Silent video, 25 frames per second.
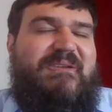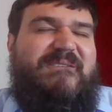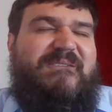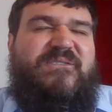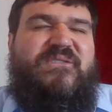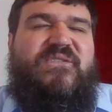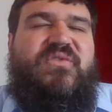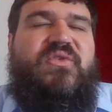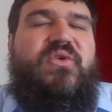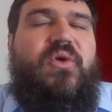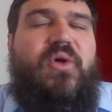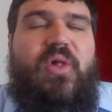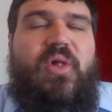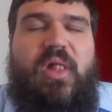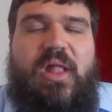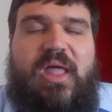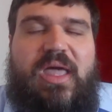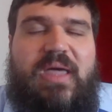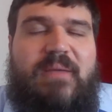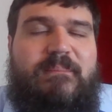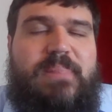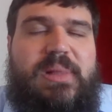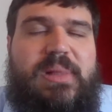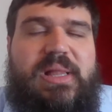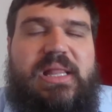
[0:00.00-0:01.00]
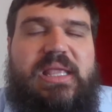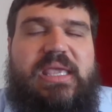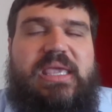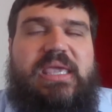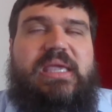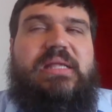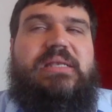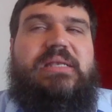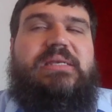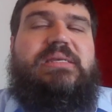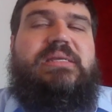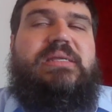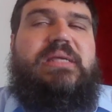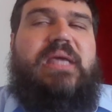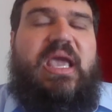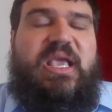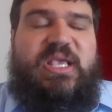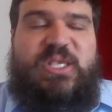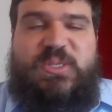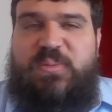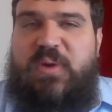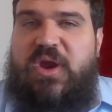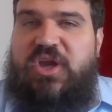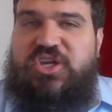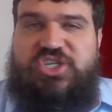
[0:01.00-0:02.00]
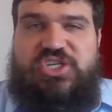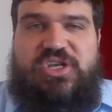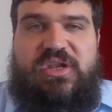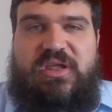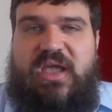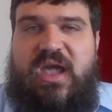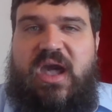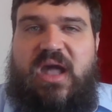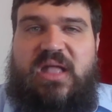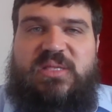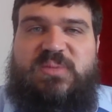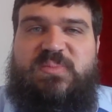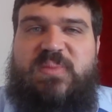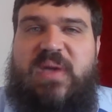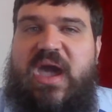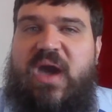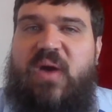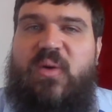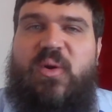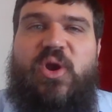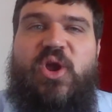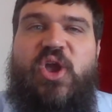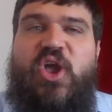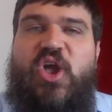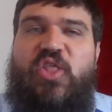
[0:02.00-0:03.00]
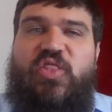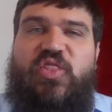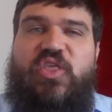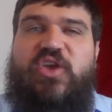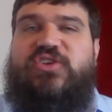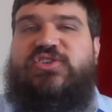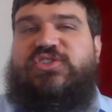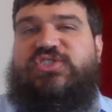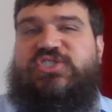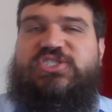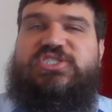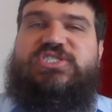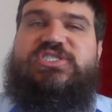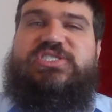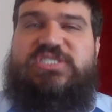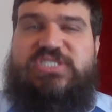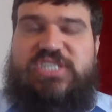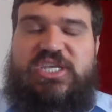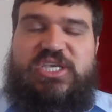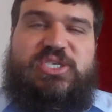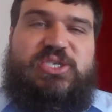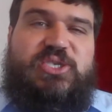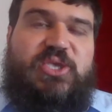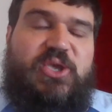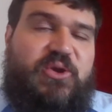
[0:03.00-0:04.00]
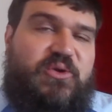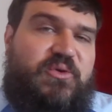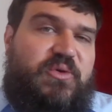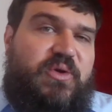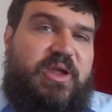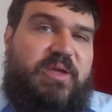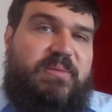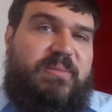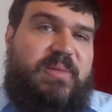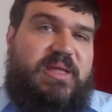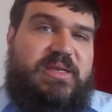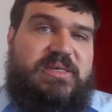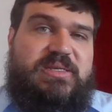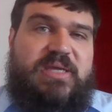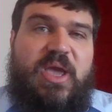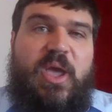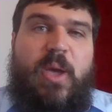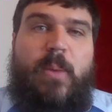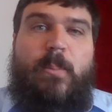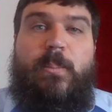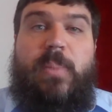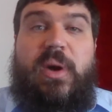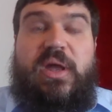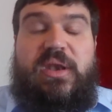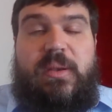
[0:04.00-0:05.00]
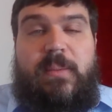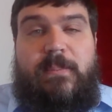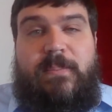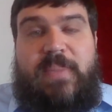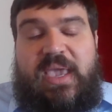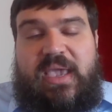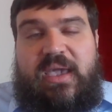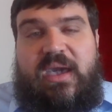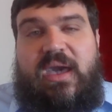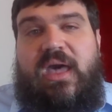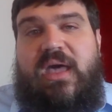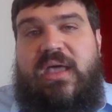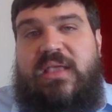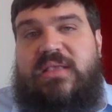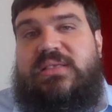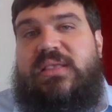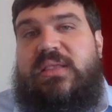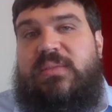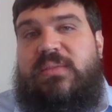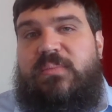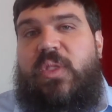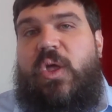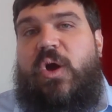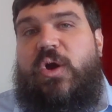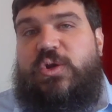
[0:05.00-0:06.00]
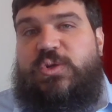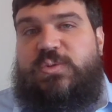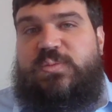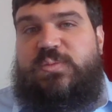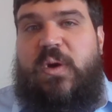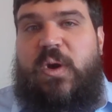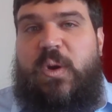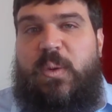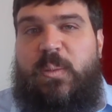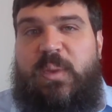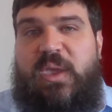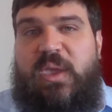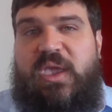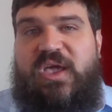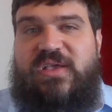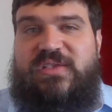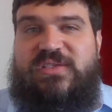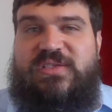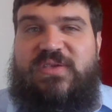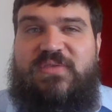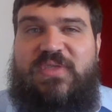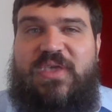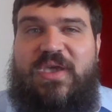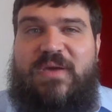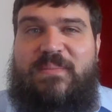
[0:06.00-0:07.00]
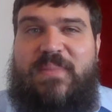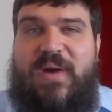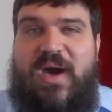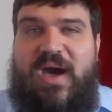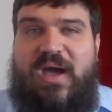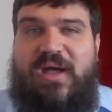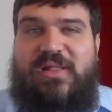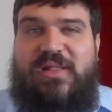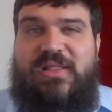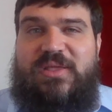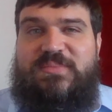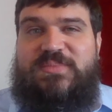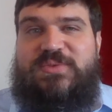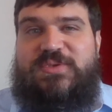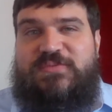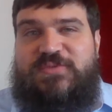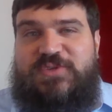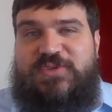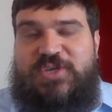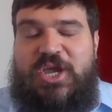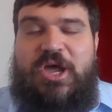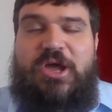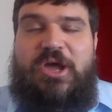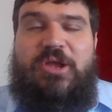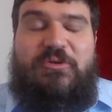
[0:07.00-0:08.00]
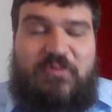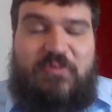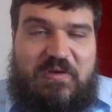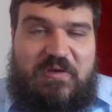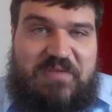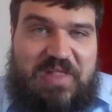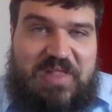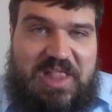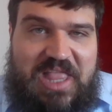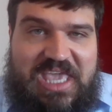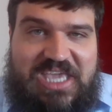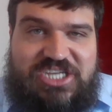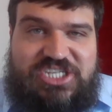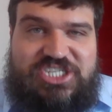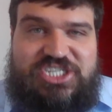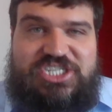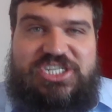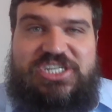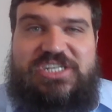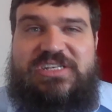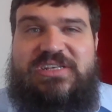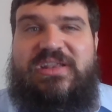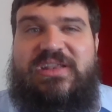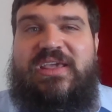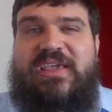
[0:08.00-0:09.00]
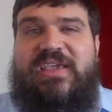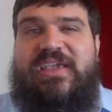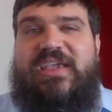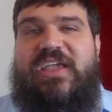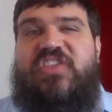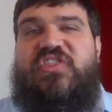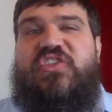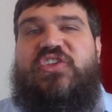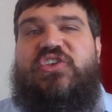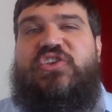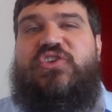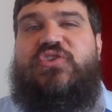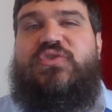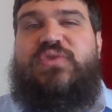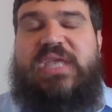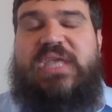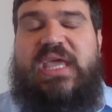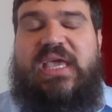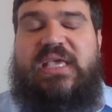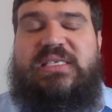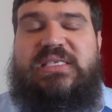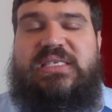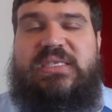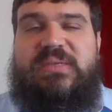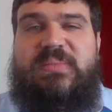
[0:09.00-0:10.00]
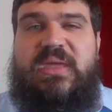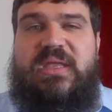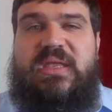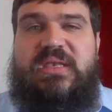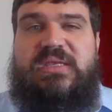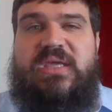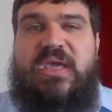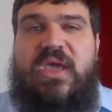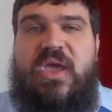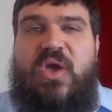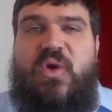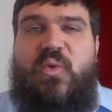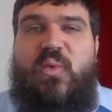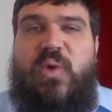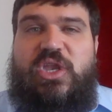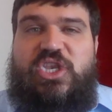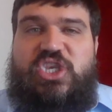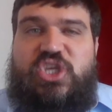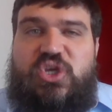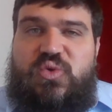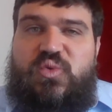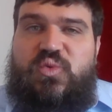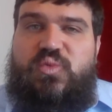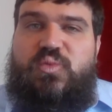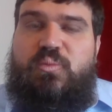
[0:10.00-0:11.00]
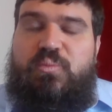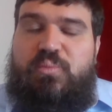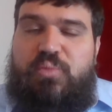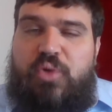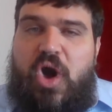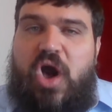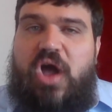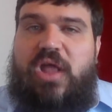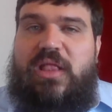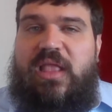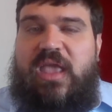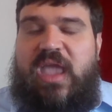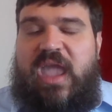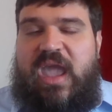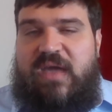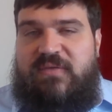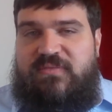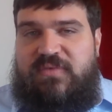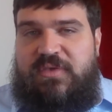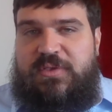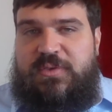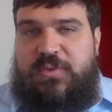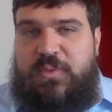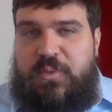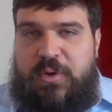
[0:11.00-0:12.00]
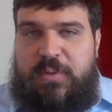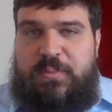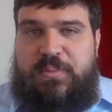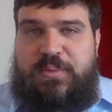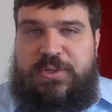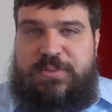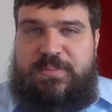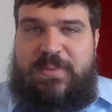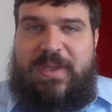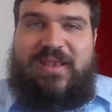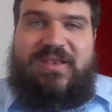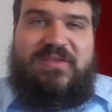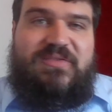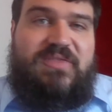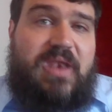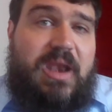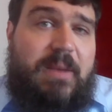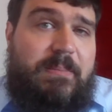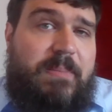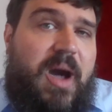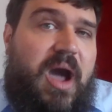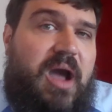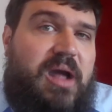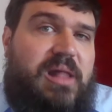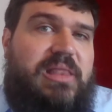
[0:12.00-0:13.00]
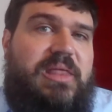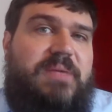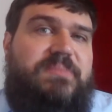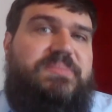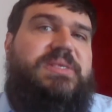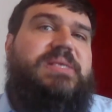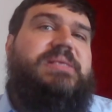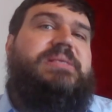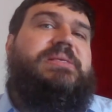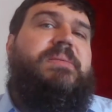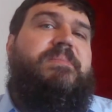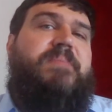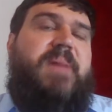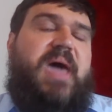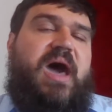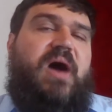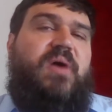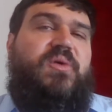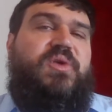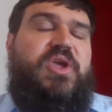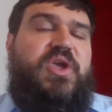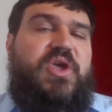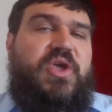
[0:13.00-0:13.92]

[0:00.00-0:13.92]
full, complete expression of God's power? There's disagreement. But in large part because of the apocalypse of John, Revelation, in the New Testament, we do broadly have this sort of perspective that apocalypse is about